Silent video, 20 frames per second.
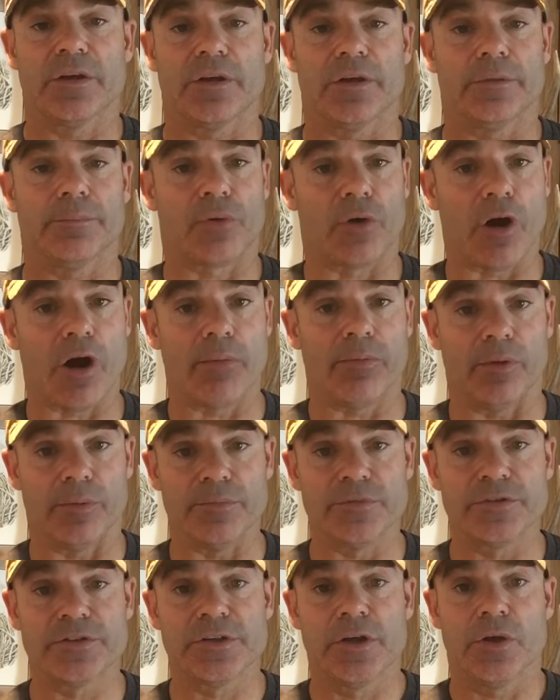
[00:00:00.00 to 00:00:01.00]

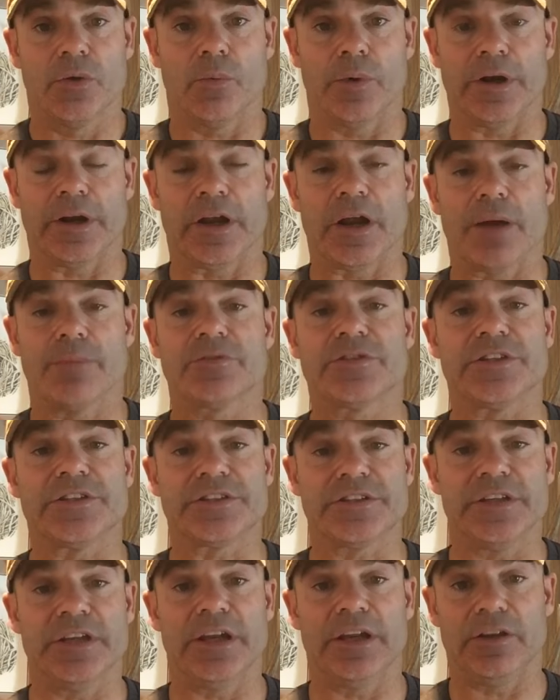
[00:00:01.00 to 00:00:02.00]
problems when it comes to
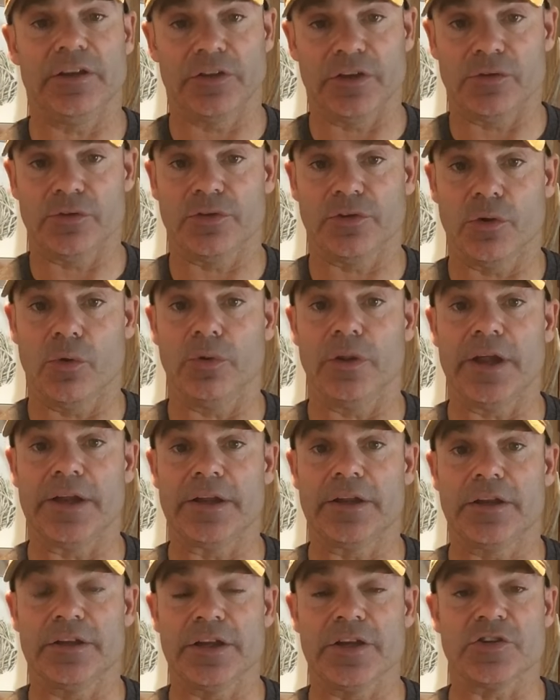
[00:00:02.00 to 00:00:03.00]
seeing in those low
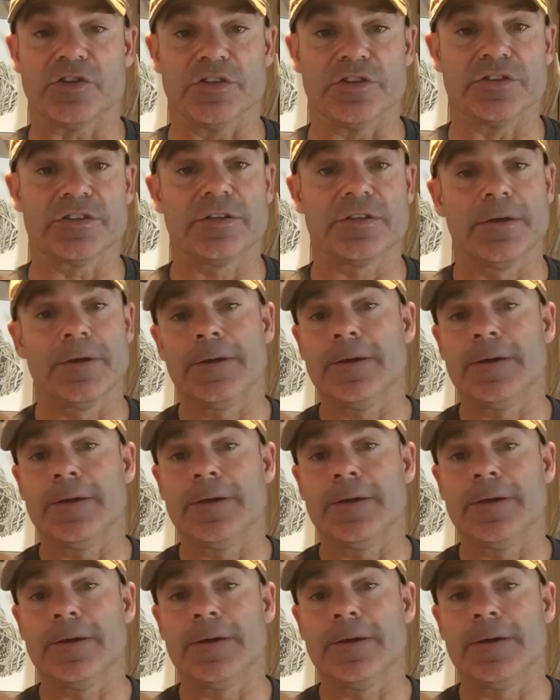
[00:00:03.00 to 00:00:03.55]
light conditions.